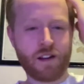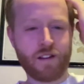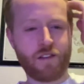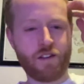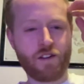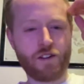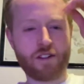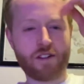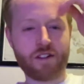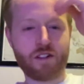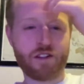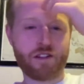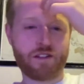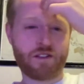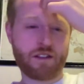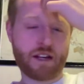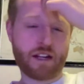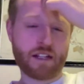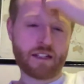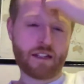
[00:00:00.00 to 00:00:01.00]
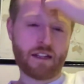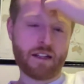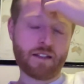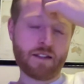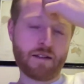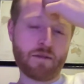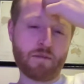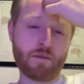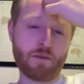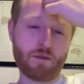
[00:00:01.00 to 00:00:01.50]
versus Atalanta
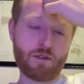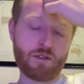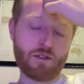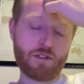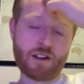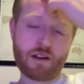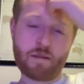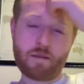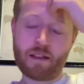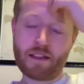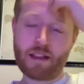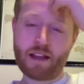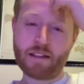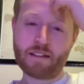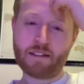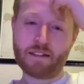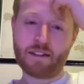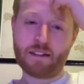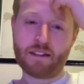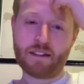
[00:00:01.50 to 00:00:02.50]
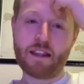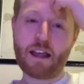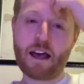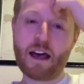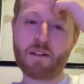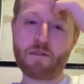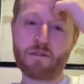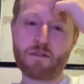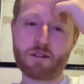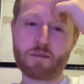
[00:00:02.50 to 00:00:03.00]
and Bruges. I mean, that's a
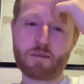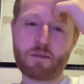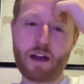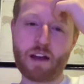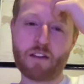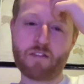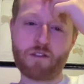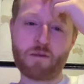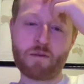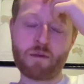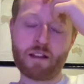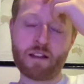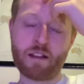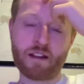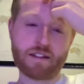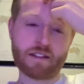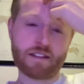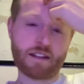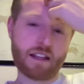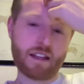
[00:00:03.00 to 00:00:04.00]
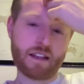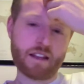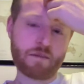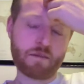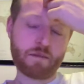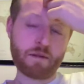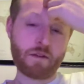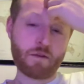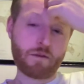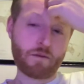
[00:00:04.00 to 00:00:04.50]
lot of respect for Milan's side that's
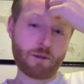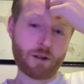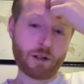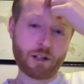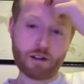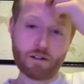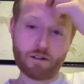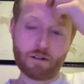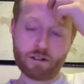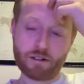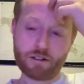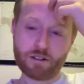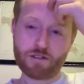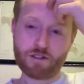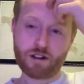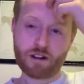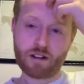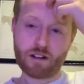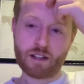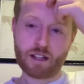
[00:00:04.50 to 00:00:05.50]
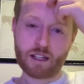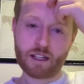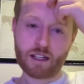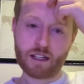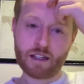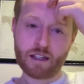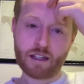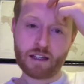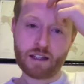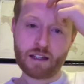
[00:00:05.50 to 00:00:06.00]
been really, really struggling.
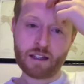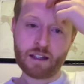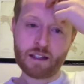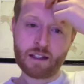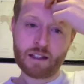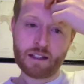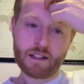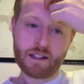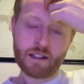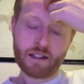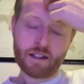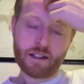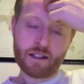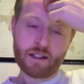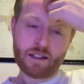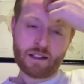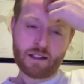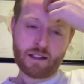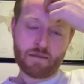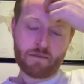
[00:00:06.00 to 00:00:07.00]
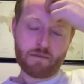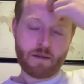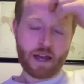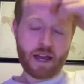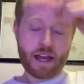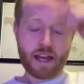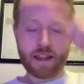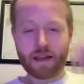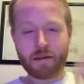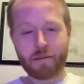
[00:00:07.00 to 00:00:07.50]

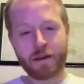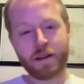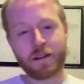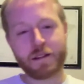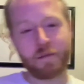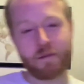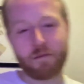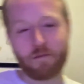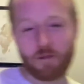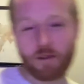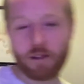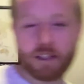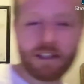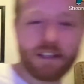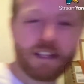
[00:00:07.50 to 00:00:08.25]
Man, that makes me really